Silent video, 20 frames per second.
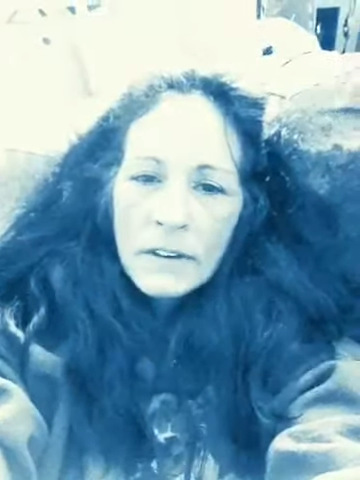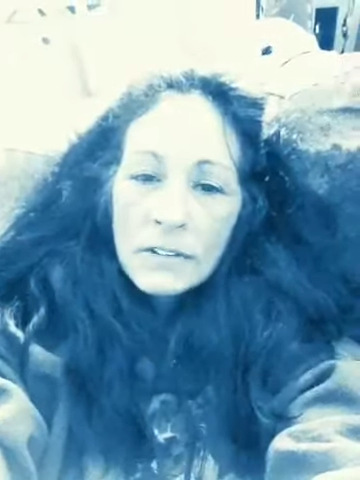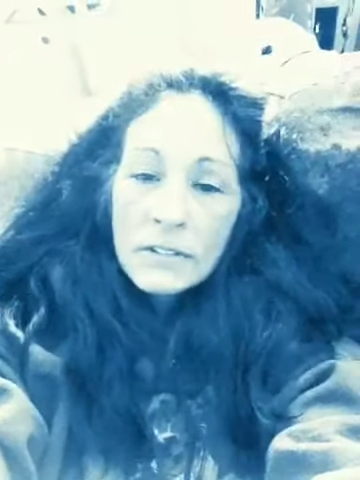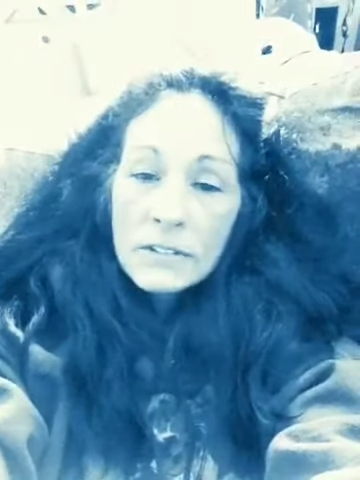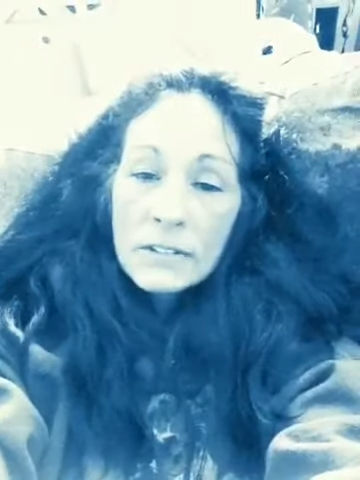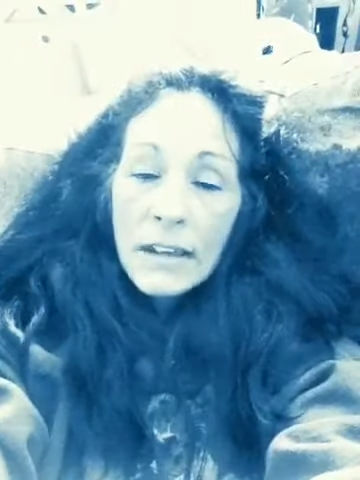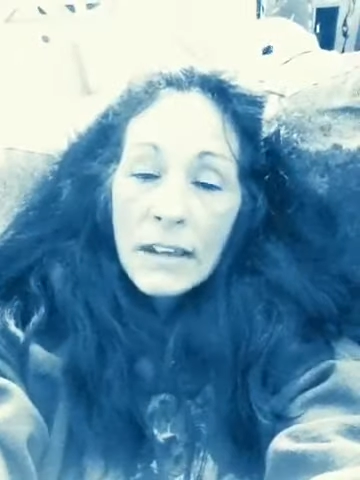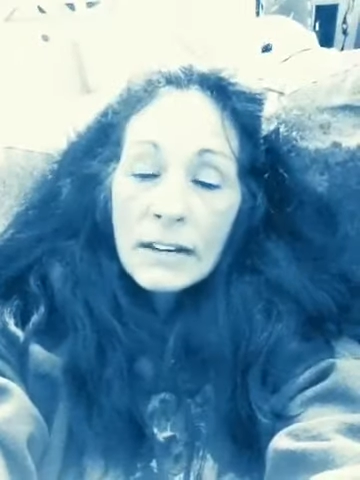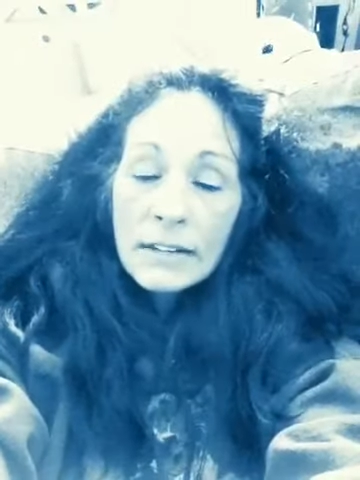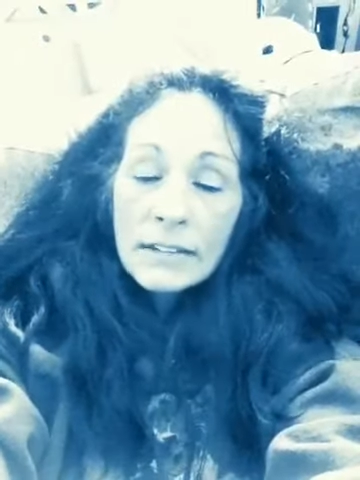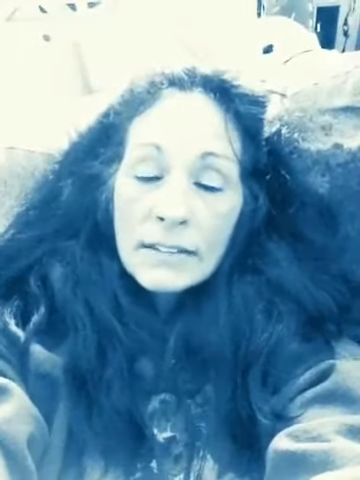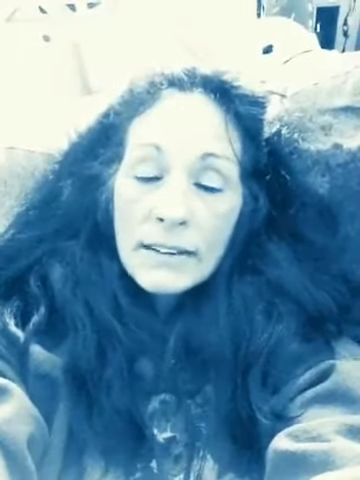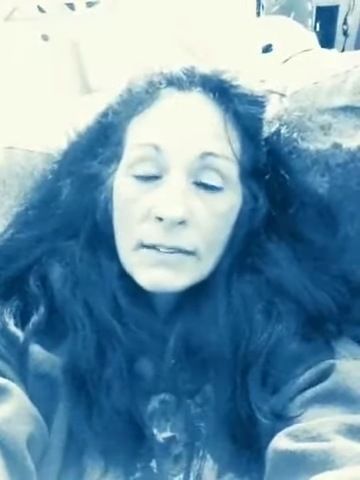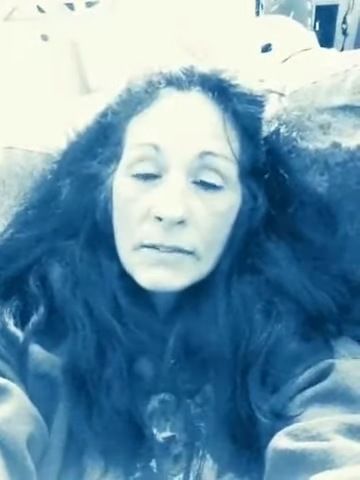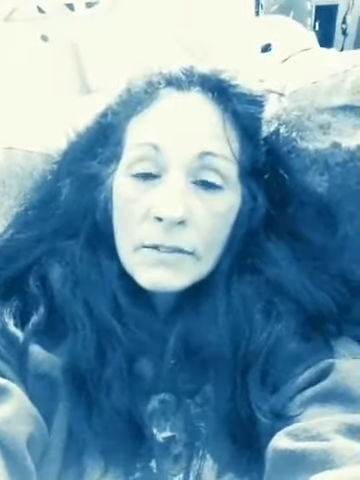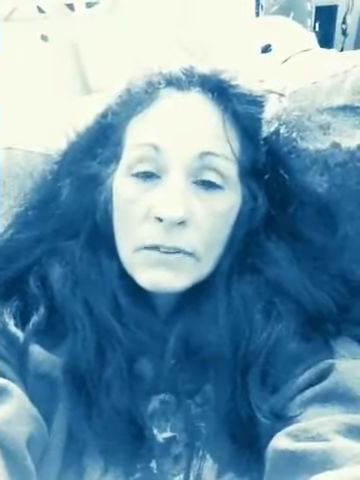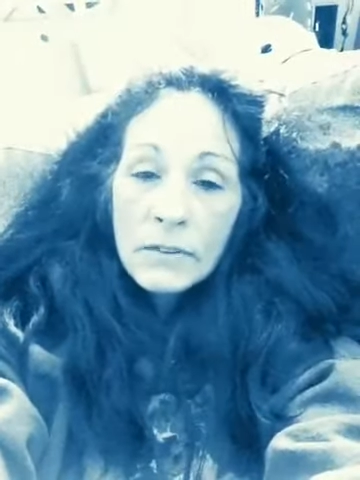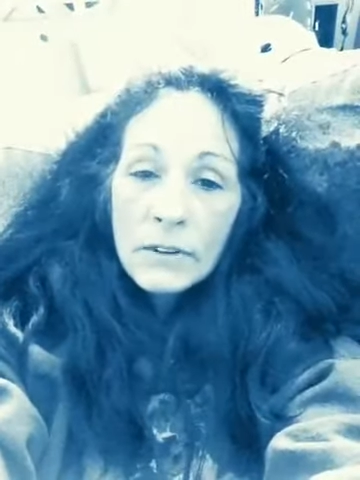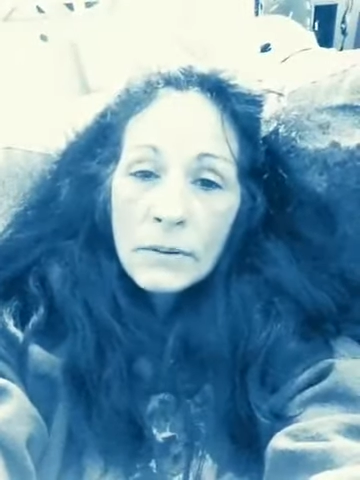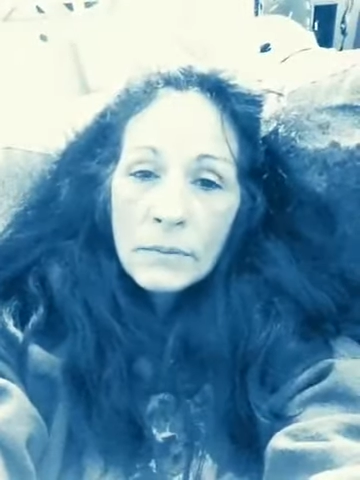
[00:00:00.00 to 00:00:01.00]
She's had a
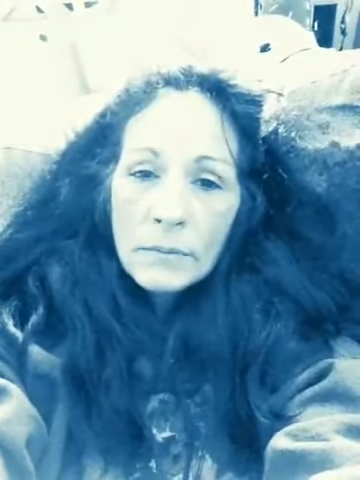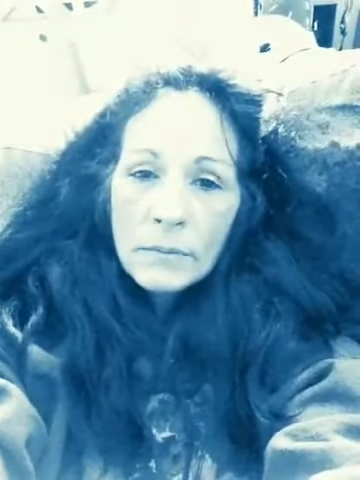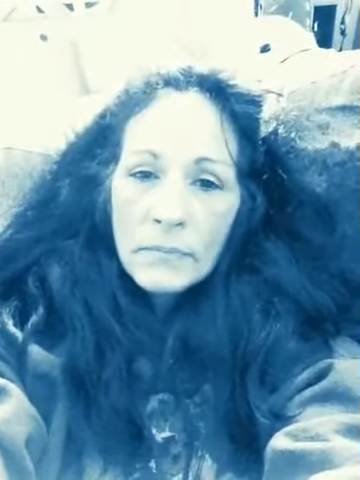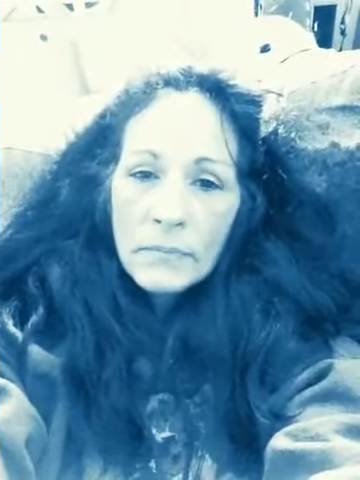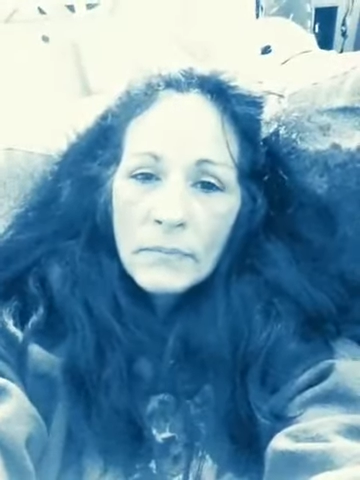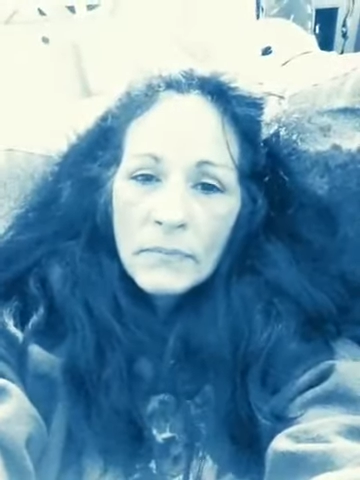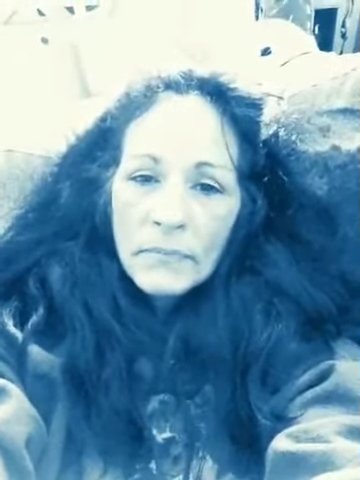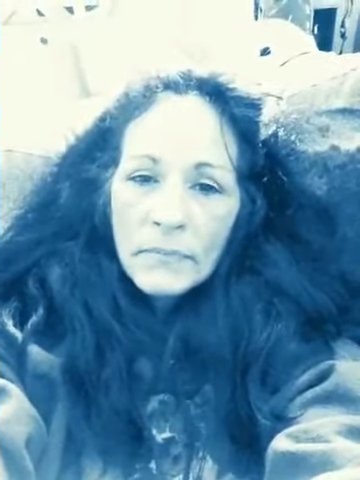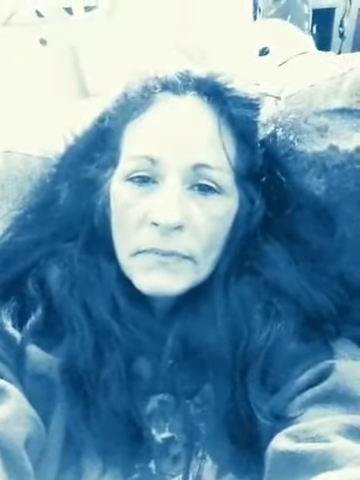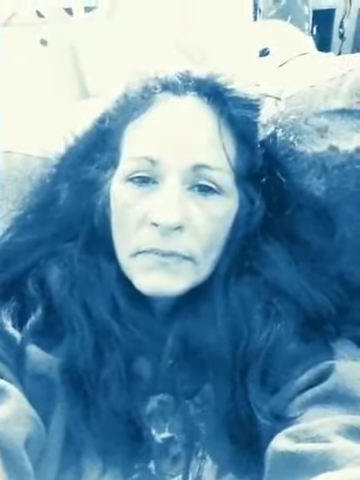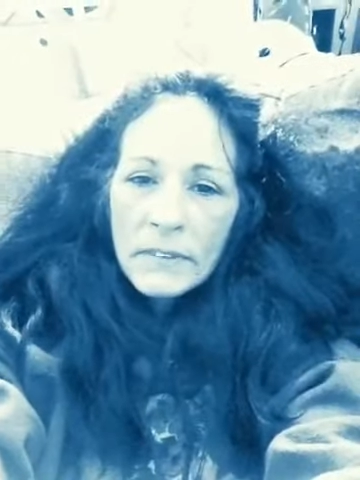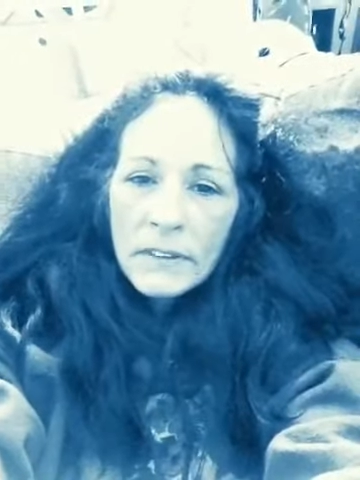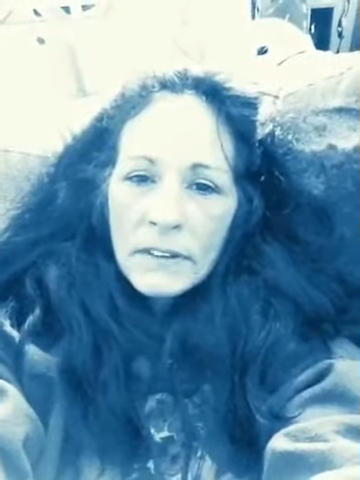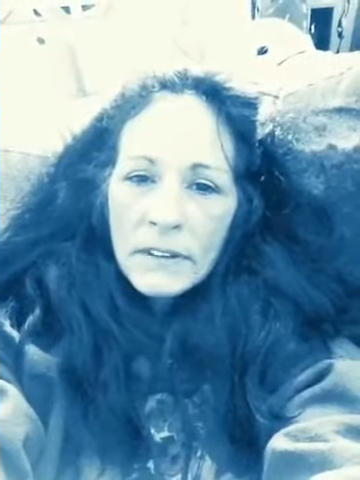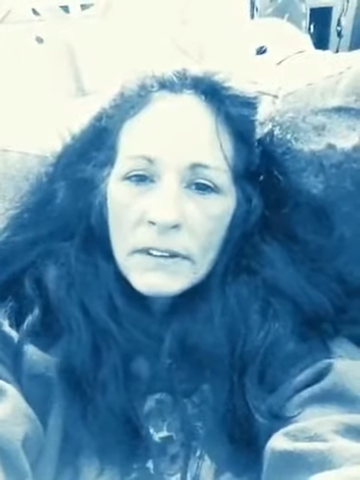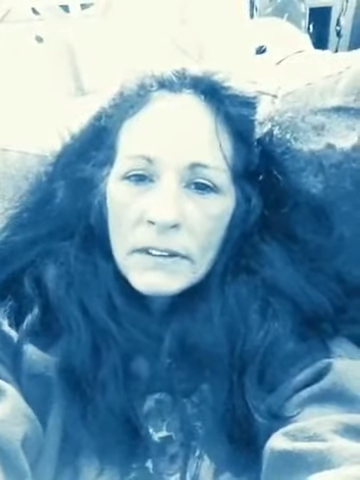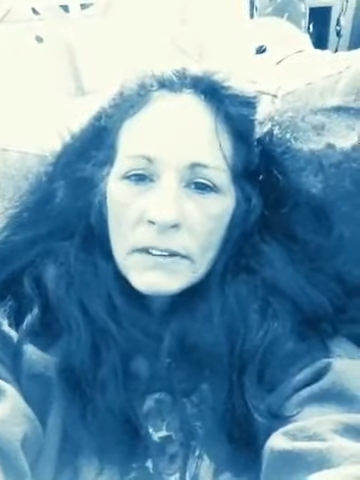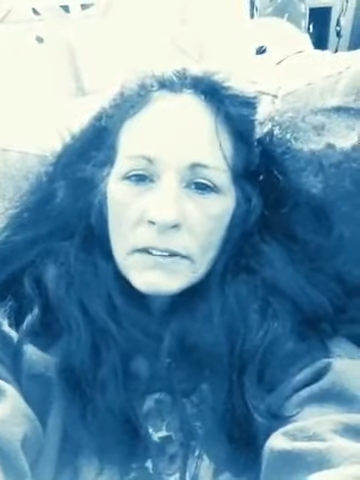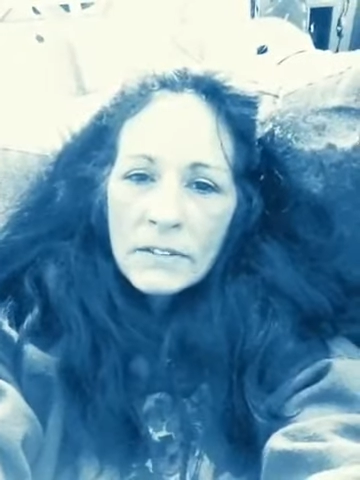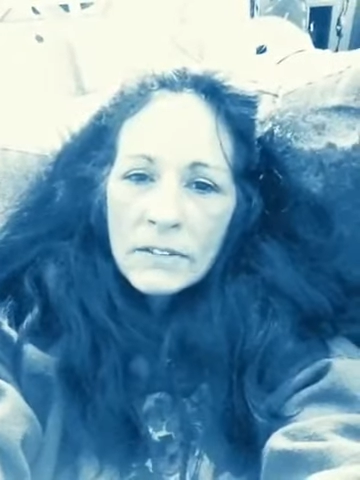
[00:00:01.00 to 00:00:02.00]
safe trip,
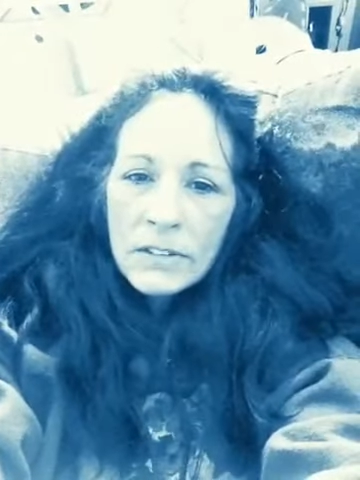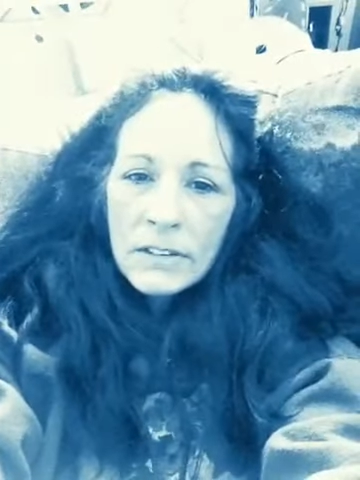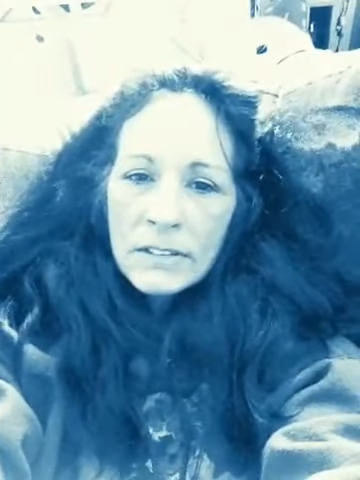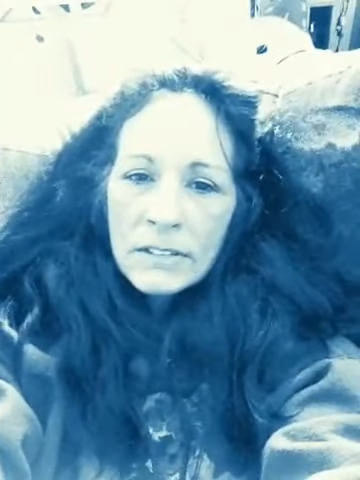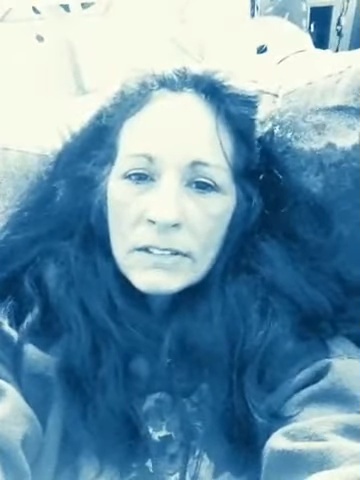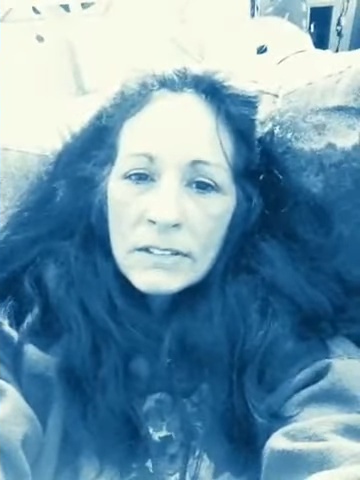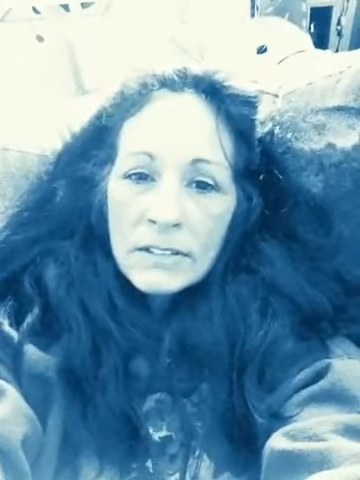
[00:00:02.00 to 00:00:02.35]
and she gets